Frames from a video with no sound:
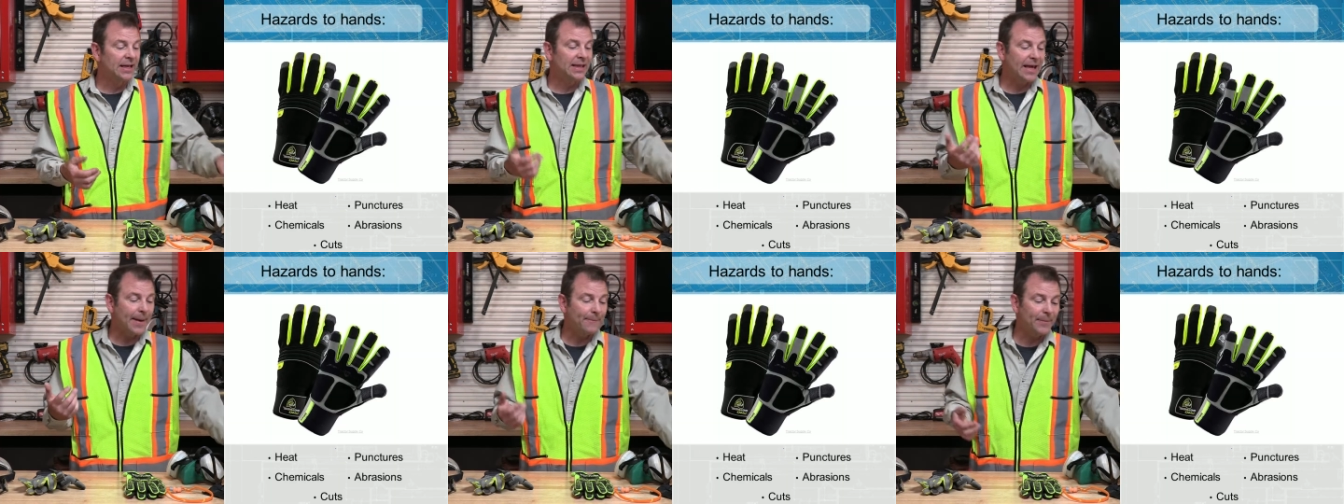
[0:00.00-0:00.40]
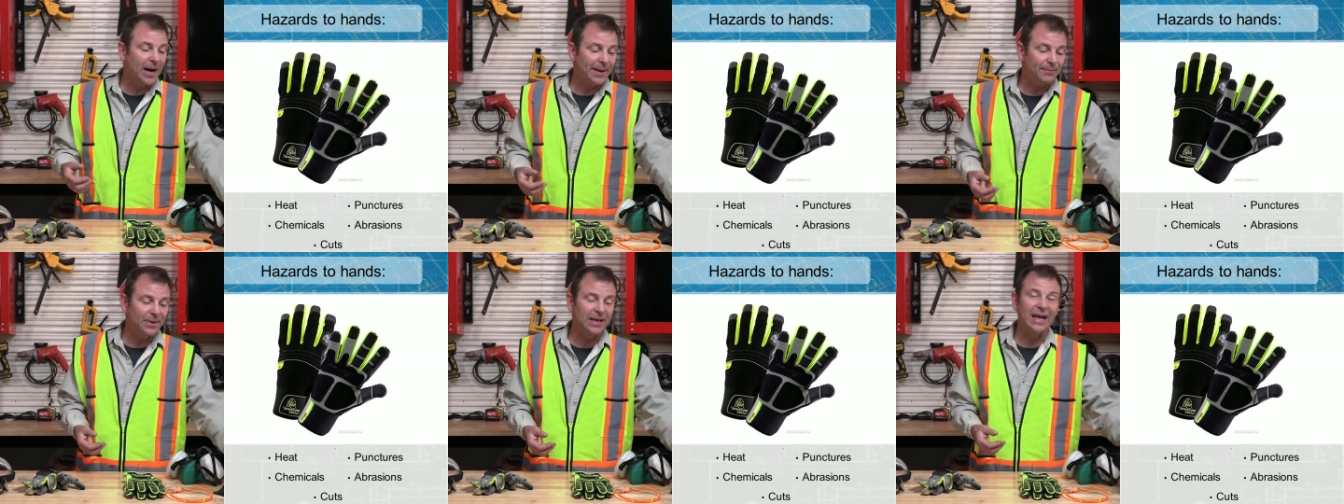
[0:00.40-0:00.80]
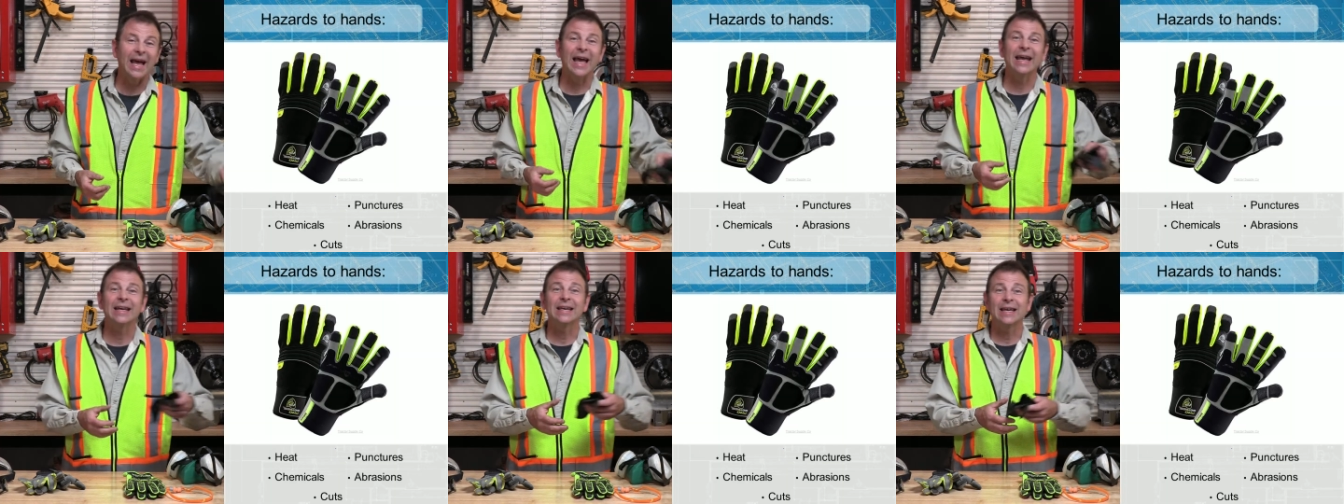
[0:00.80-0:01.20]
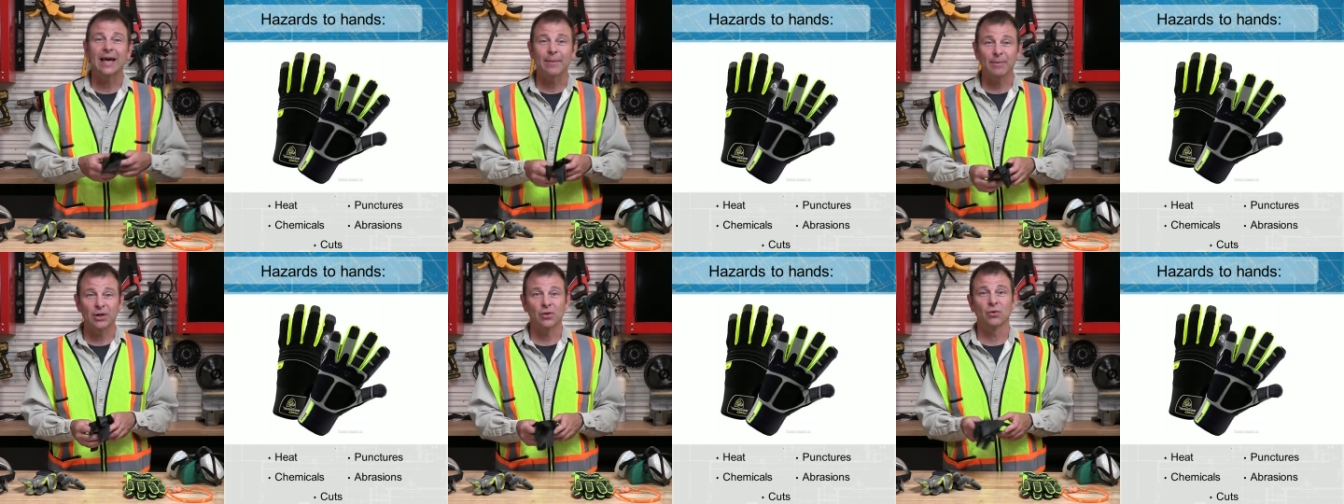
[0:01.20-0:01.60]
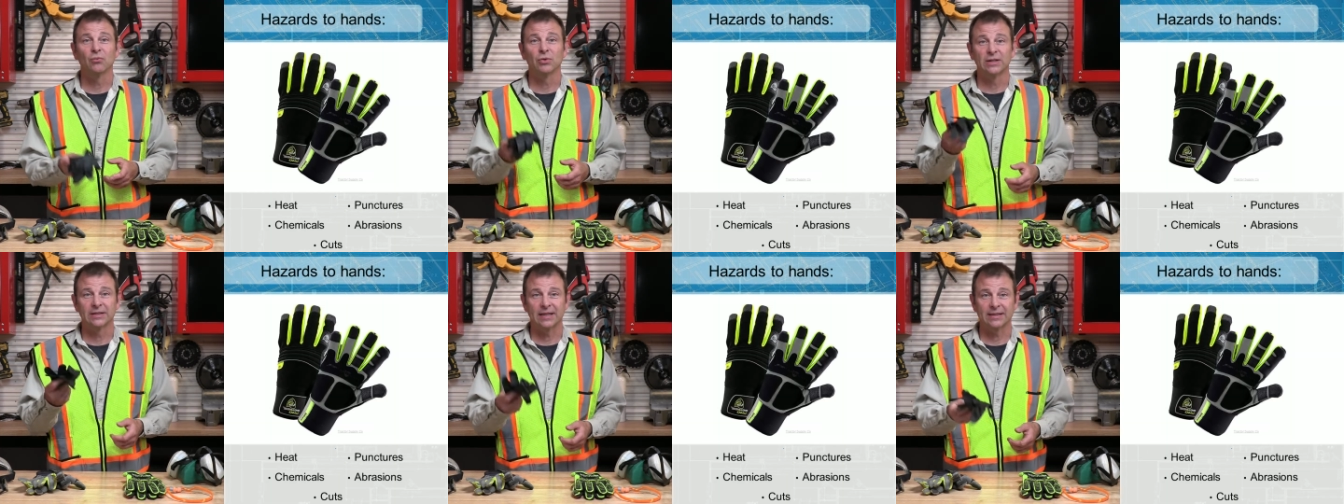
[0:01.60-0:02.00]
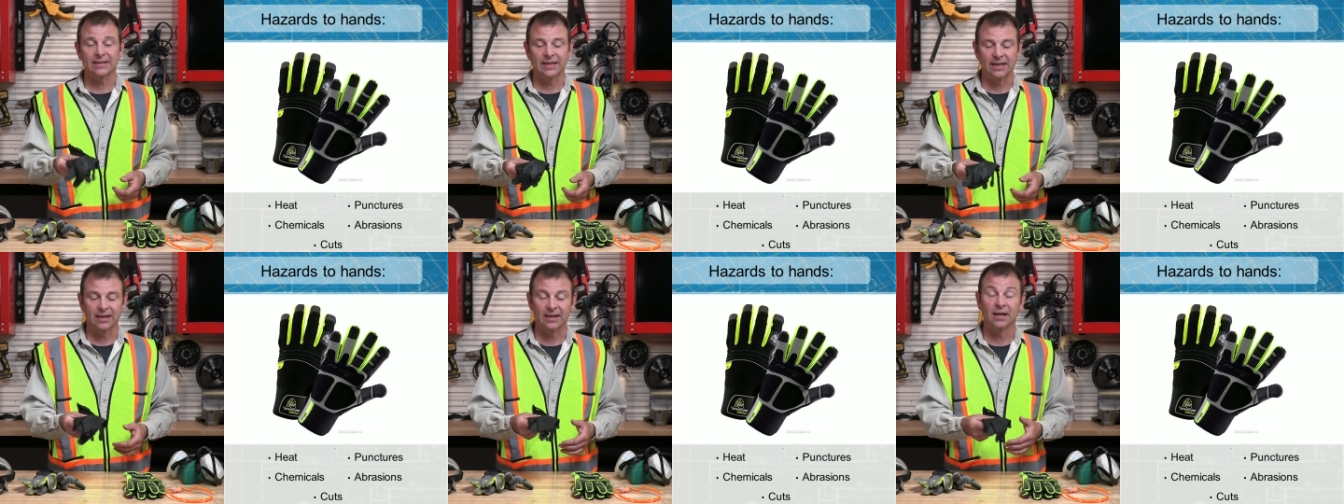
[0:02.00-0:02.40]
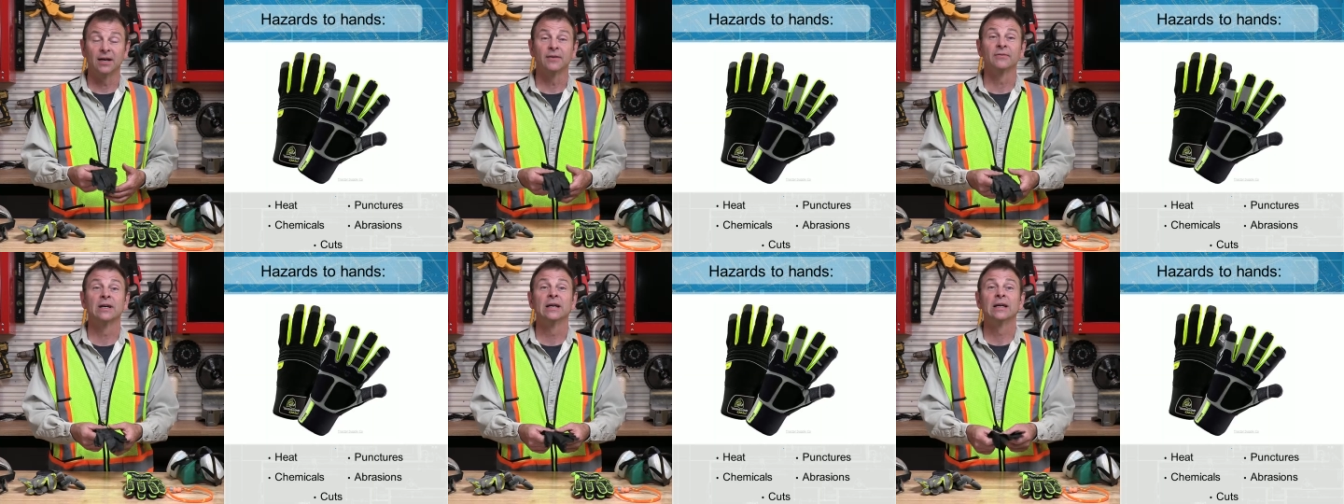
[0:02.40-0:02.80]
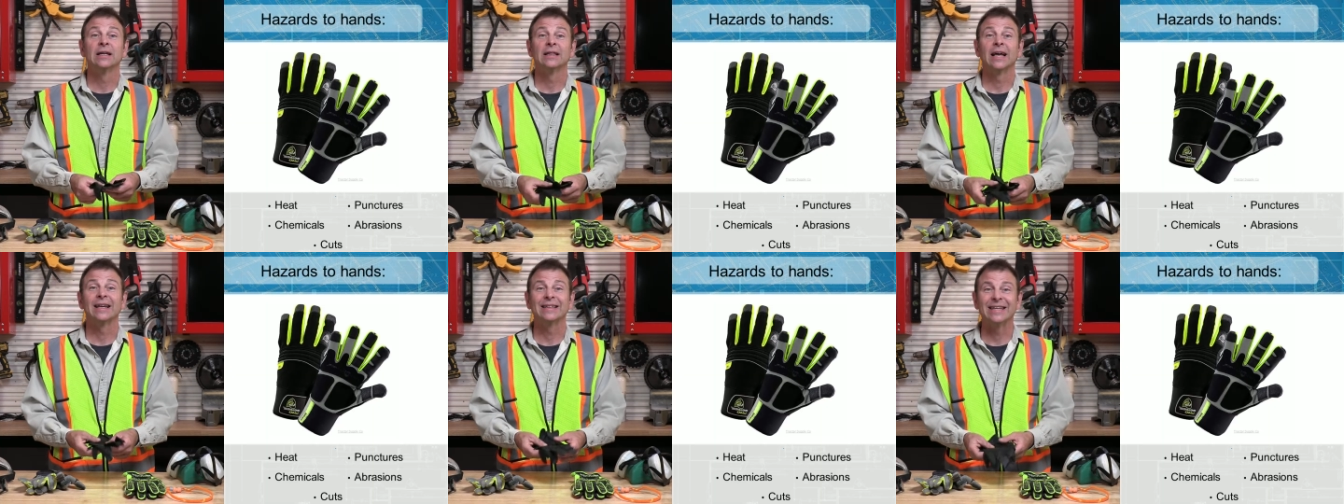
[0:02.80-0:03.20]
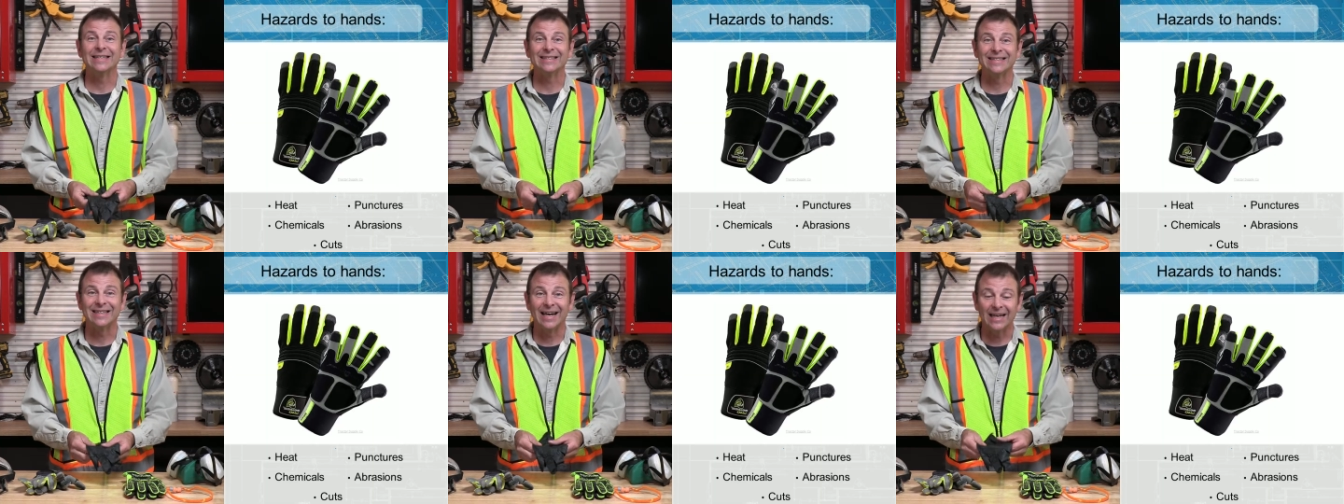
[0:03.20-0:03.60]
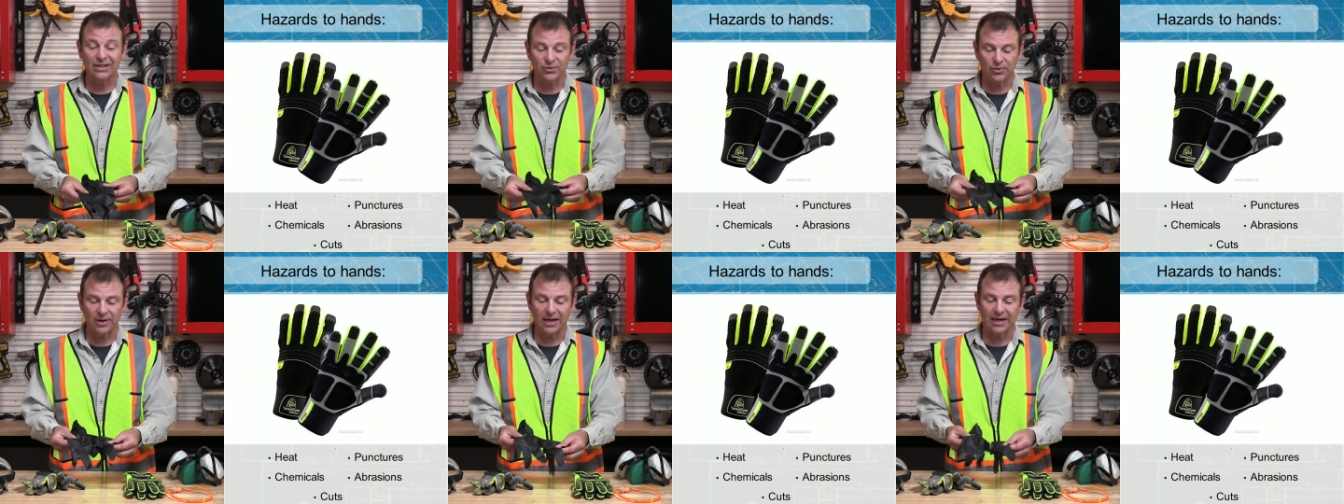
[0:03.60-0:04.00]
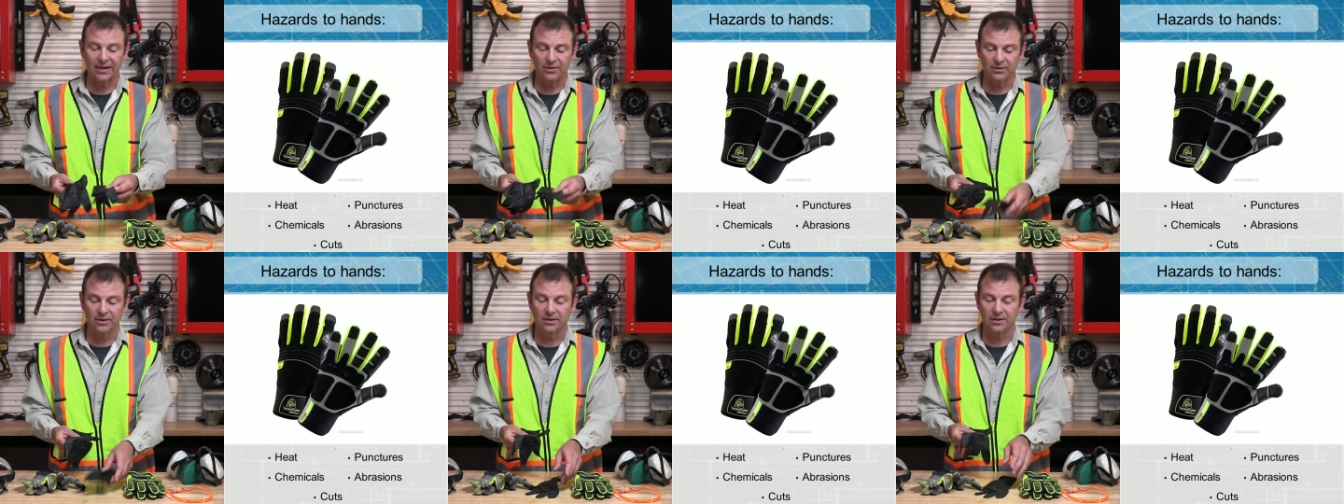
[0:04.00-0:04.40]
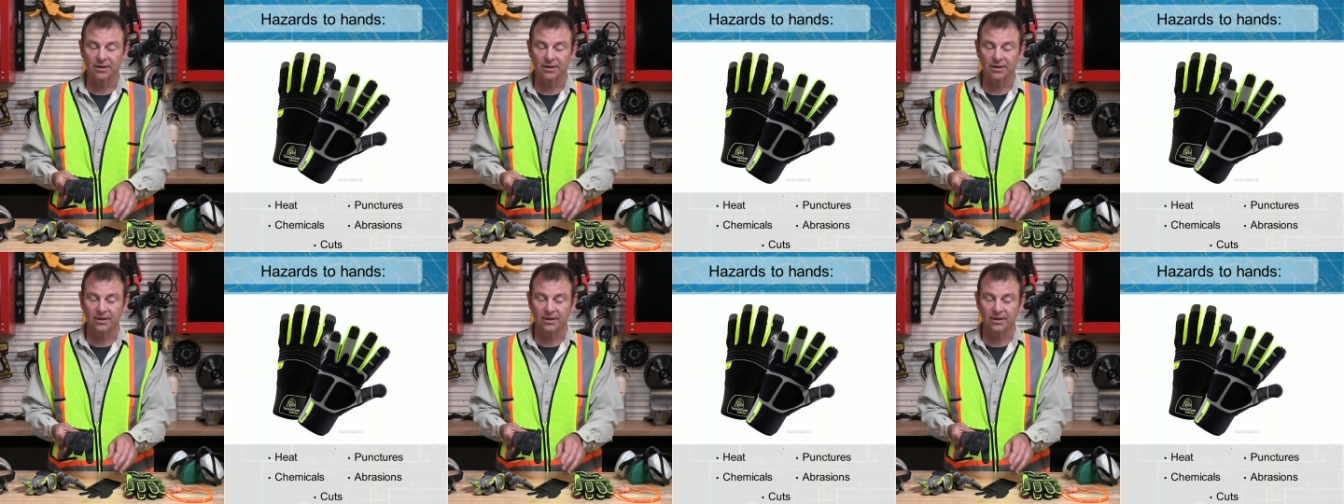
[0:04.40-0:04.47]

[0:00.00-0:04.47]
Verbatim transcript: that might be a chemical resistant glove like these nitrile